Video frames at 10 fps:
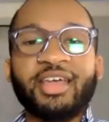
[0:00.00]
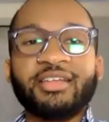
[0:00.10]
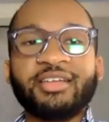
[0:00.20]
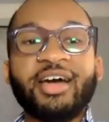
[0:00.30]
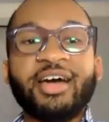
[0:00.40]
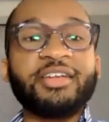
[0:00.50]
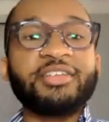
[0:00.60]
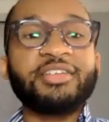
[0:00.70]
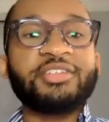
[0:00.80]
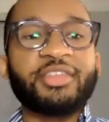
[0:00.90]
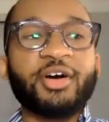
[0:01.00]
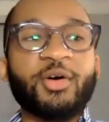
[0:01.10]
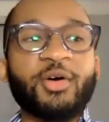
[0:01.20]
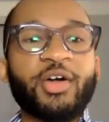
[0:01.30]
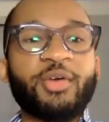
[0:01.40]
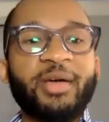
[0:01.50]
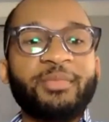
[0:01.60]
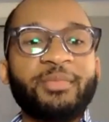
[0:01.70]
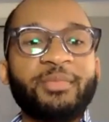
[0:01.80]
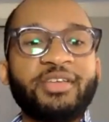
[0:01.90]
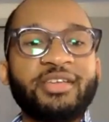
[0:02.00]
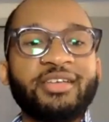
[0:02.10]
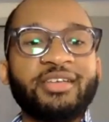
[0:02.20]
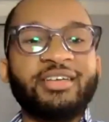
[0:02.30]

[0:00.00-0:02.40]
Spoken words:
And initially, I thought Wyoming might be